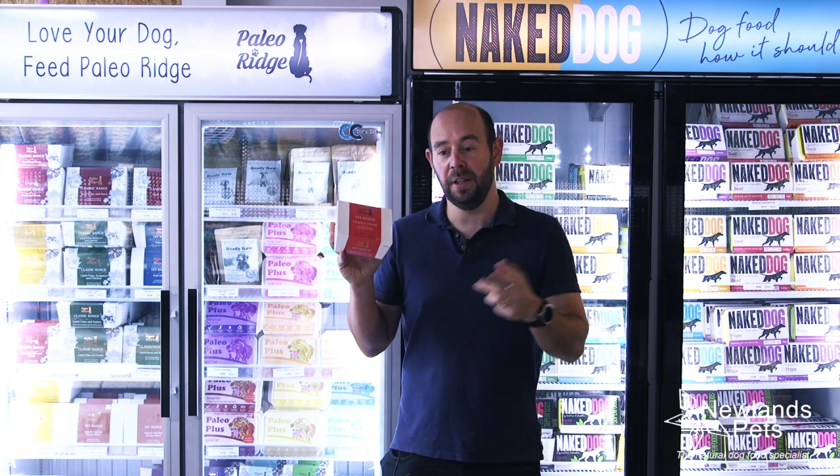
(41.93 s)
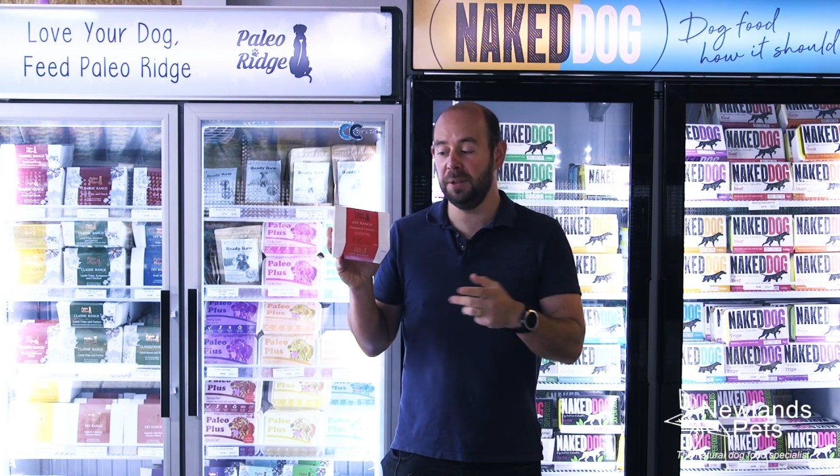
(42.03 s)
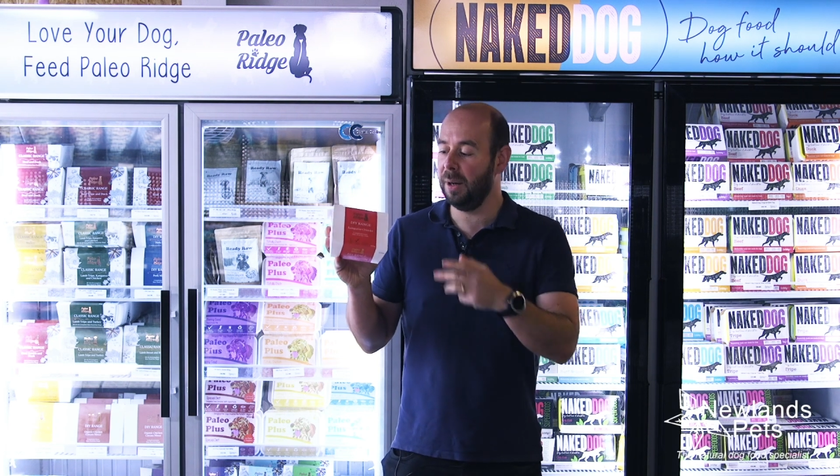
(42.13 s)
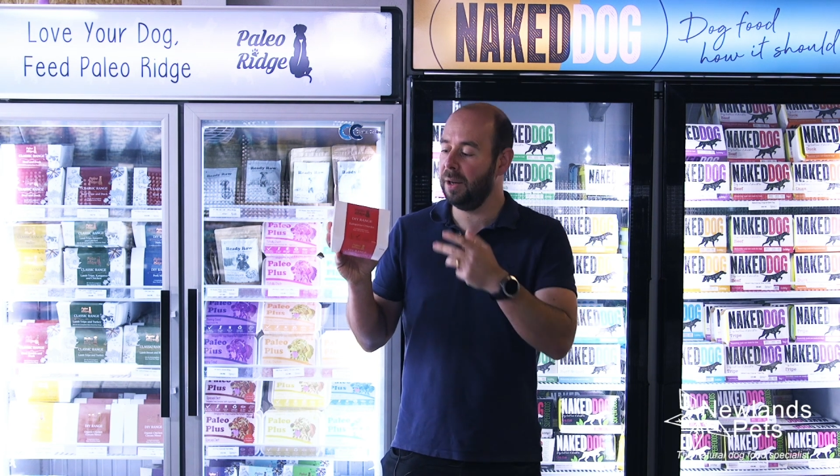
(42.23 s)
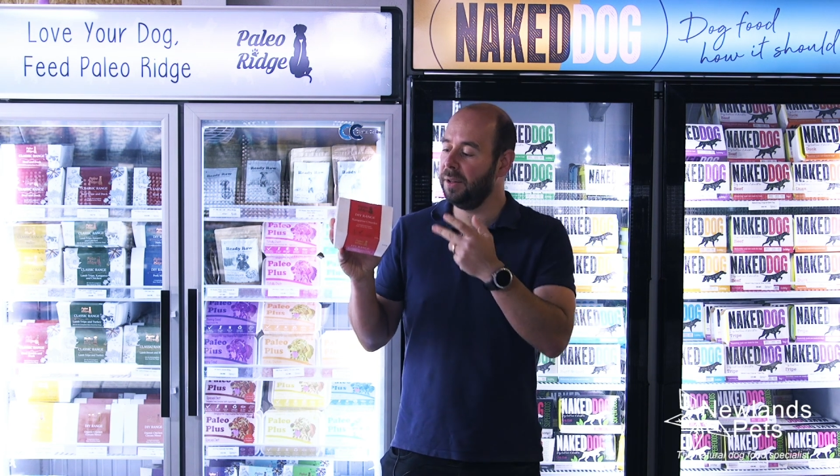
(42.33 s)

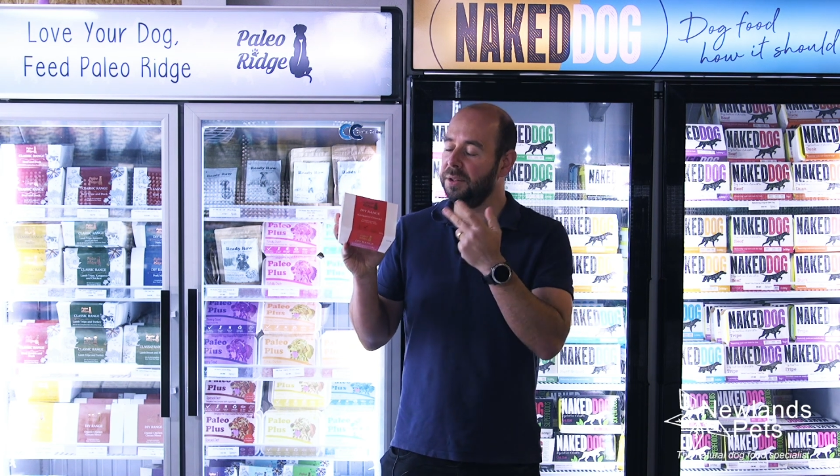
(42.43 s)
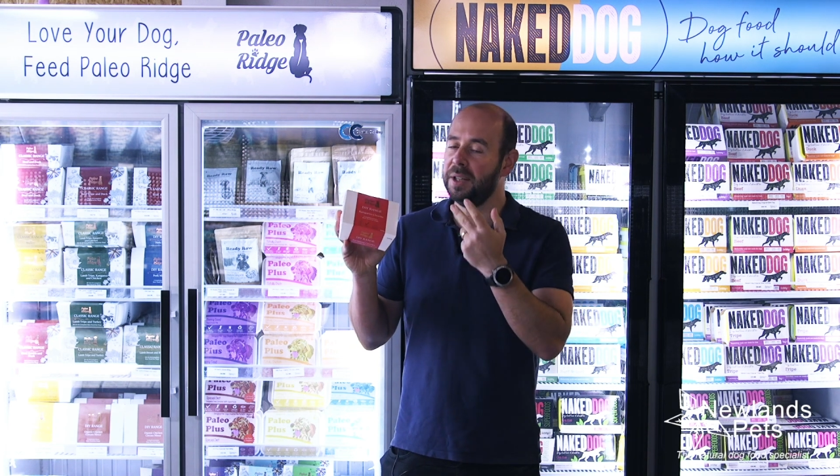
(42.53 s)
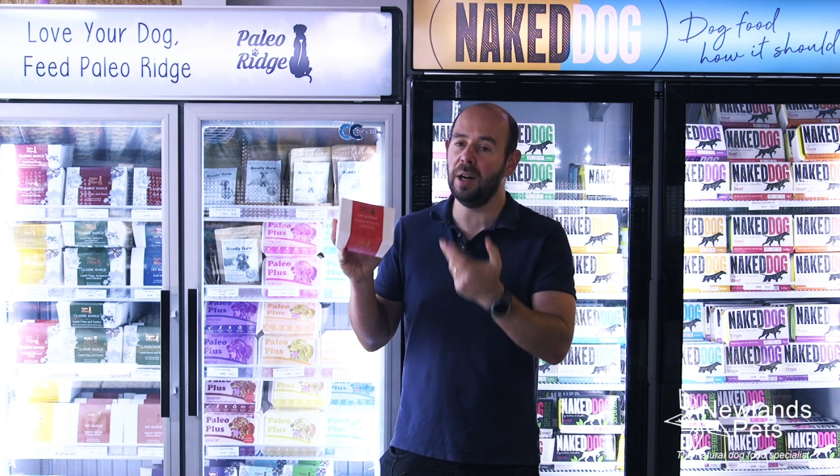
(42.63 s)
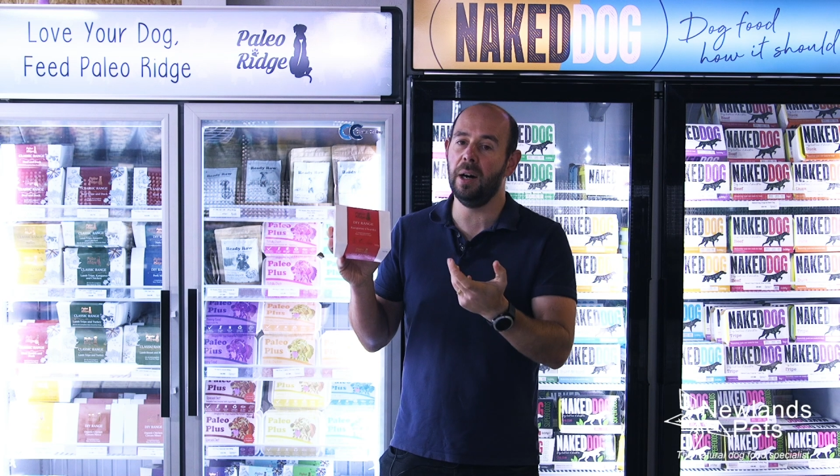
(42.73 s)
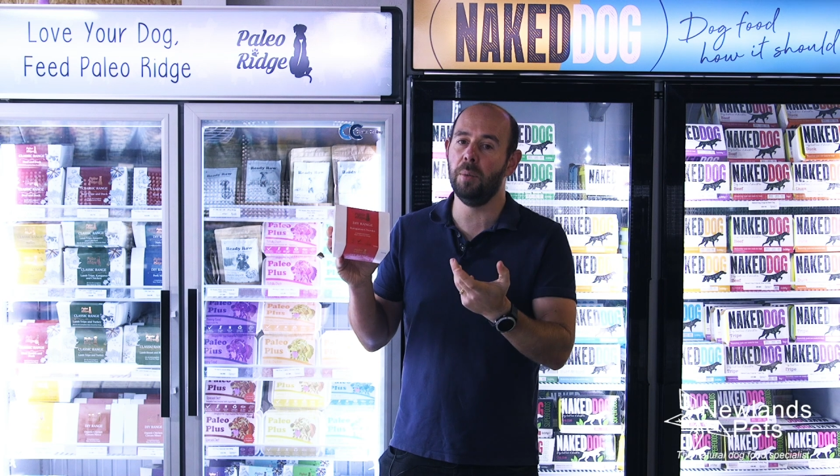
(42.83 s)
It's part of
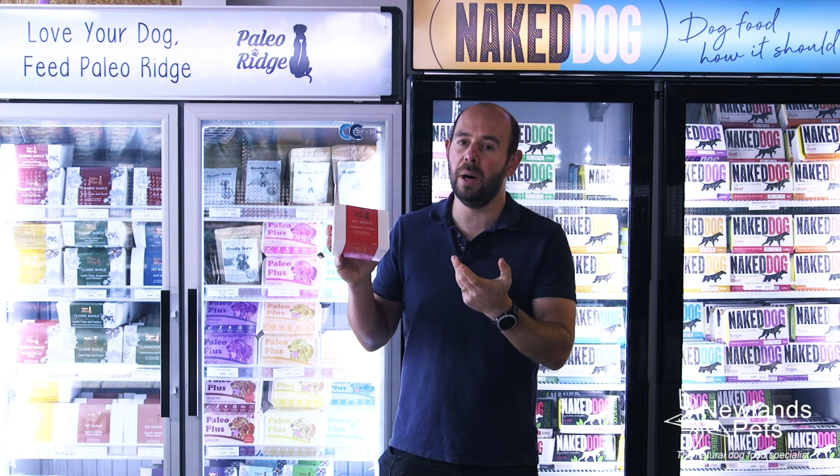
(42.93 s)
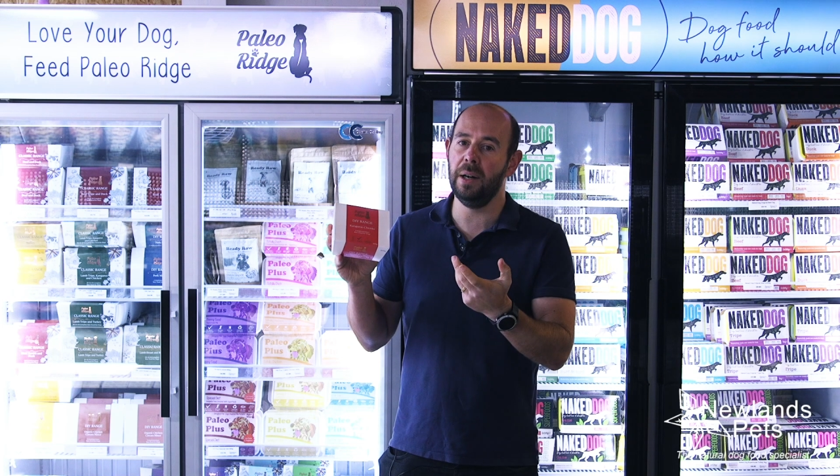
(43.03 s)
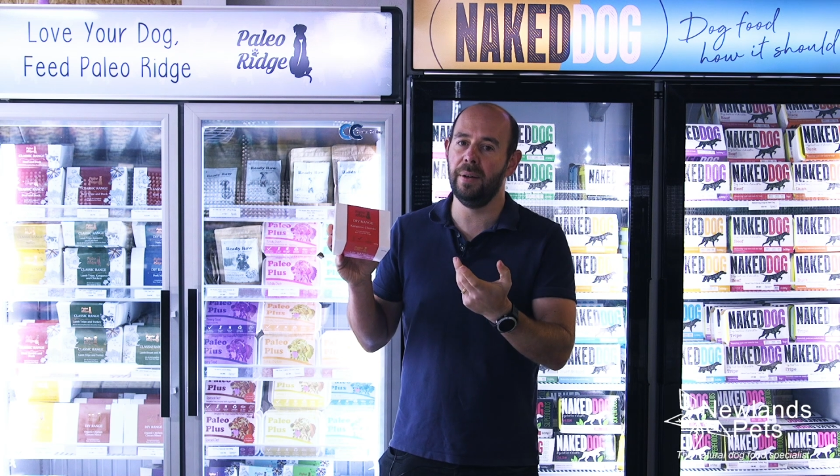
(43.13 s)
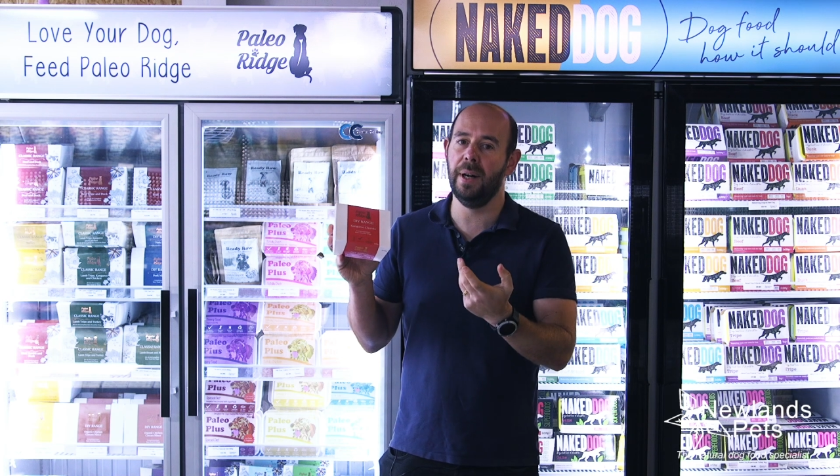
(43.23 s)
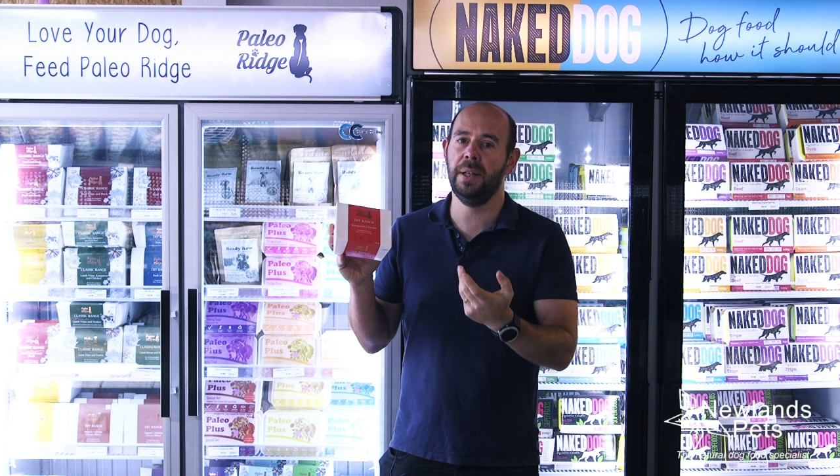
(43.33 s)
the
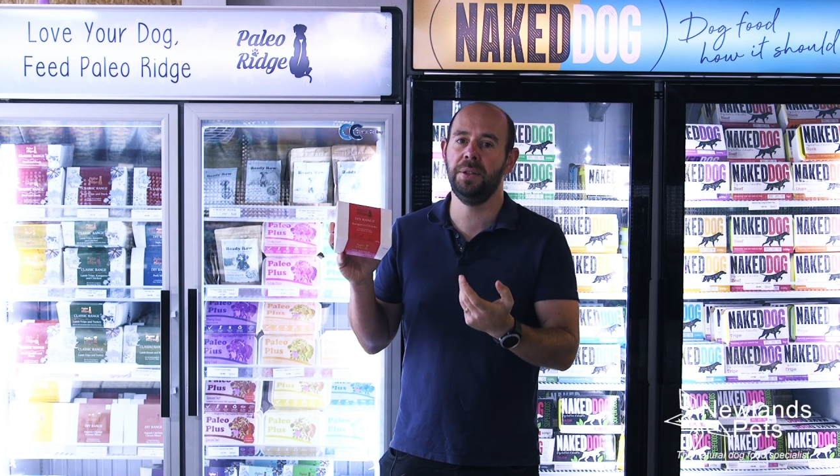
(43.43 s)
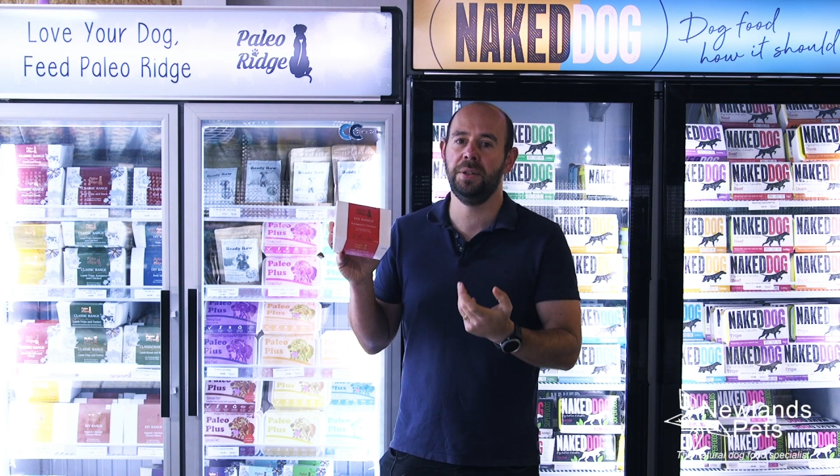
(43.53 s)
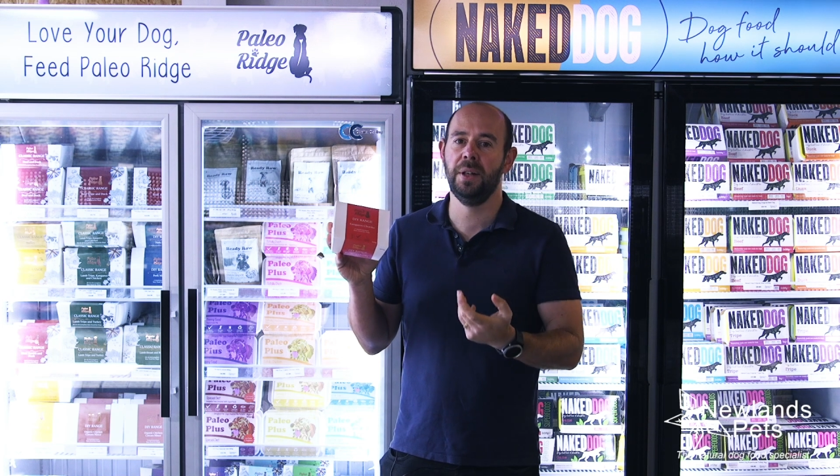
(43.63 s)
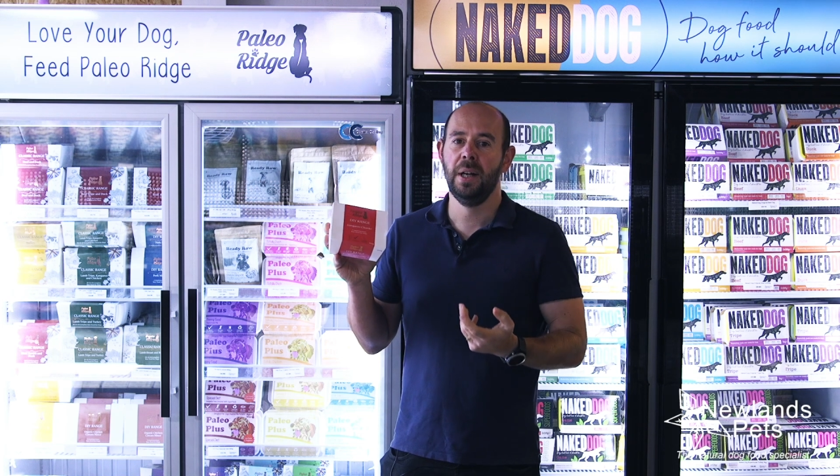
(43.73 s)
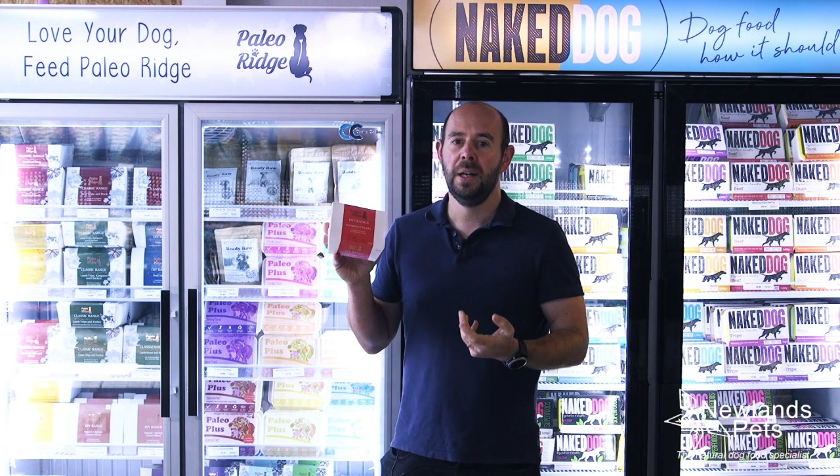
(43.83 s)
DIY range,